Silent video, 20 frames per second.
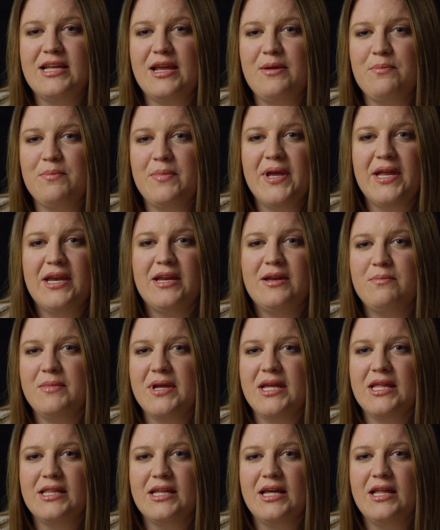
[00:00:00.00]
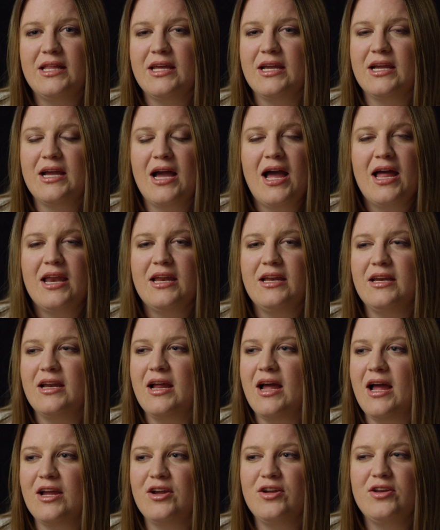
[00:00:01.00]
same pit in me that like
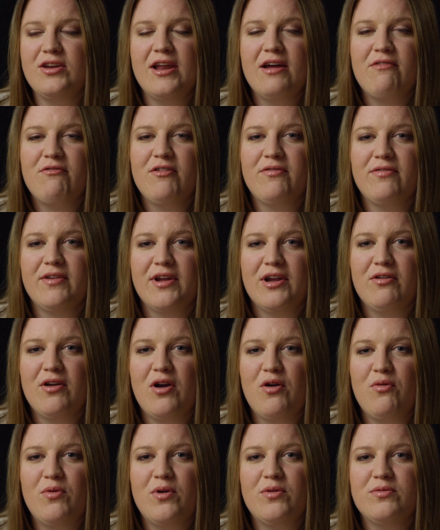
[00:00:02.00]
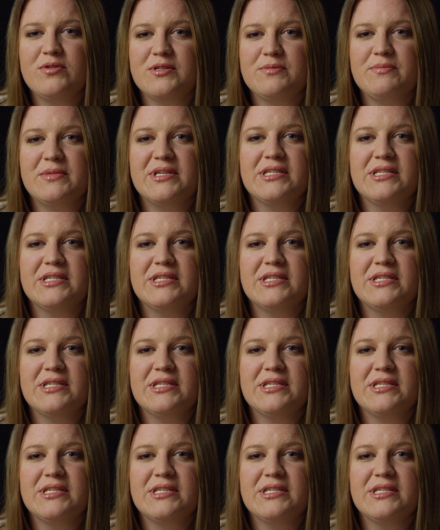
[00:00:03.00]
I could never figure out what was